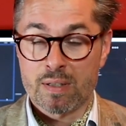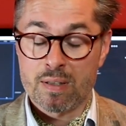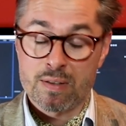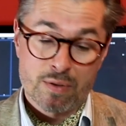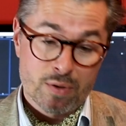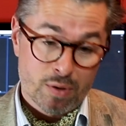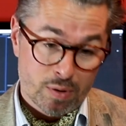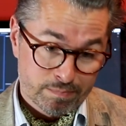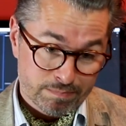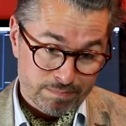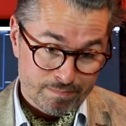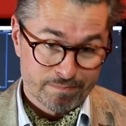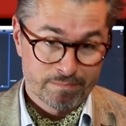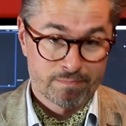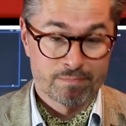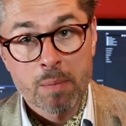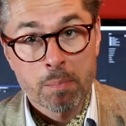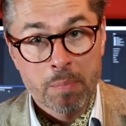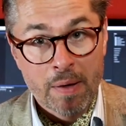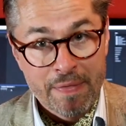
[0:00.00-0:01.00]
And so,
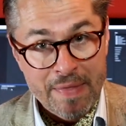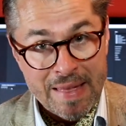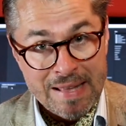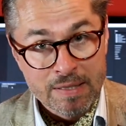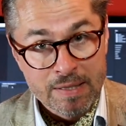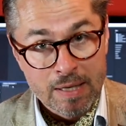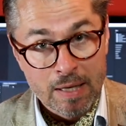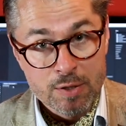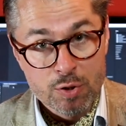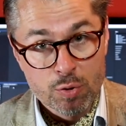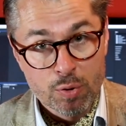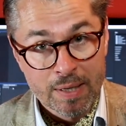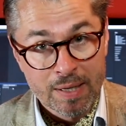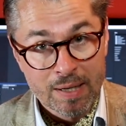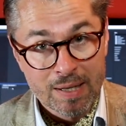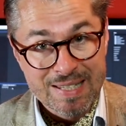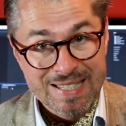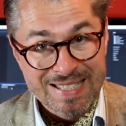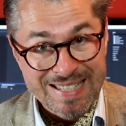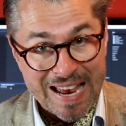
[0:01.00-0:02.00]
but then tells you
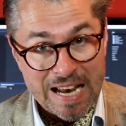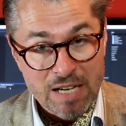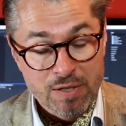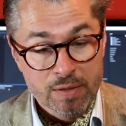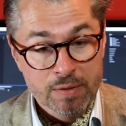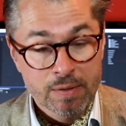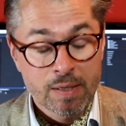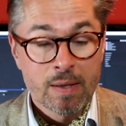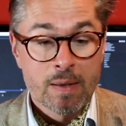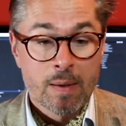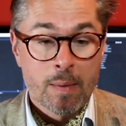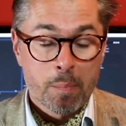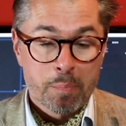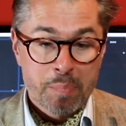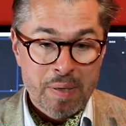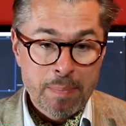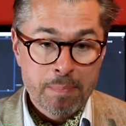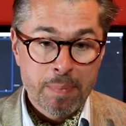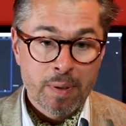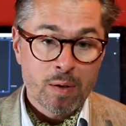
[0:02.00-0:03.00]
little Satan,
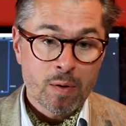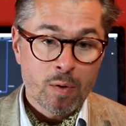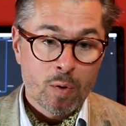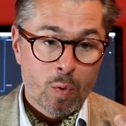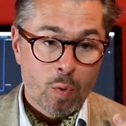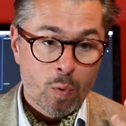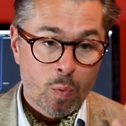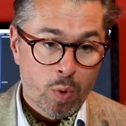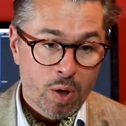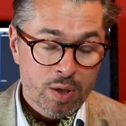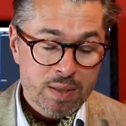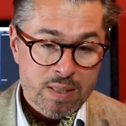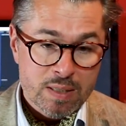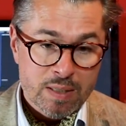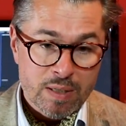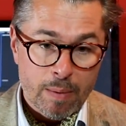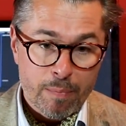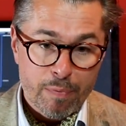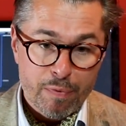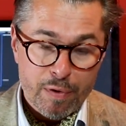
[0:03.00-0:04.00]
people want
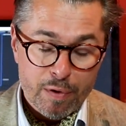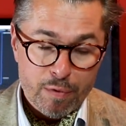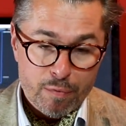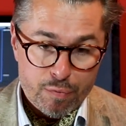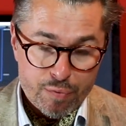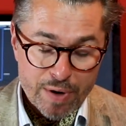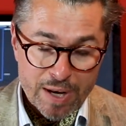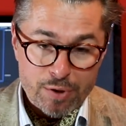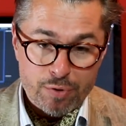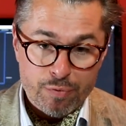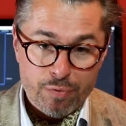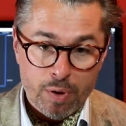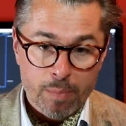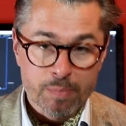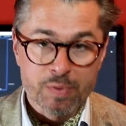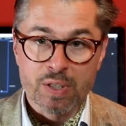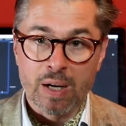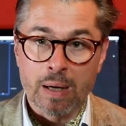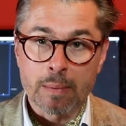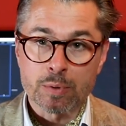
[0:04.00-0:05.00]
something fresh from
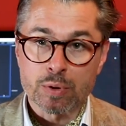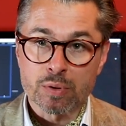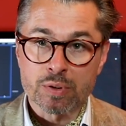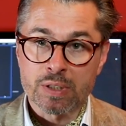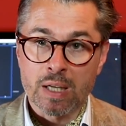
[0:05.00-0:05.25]
time to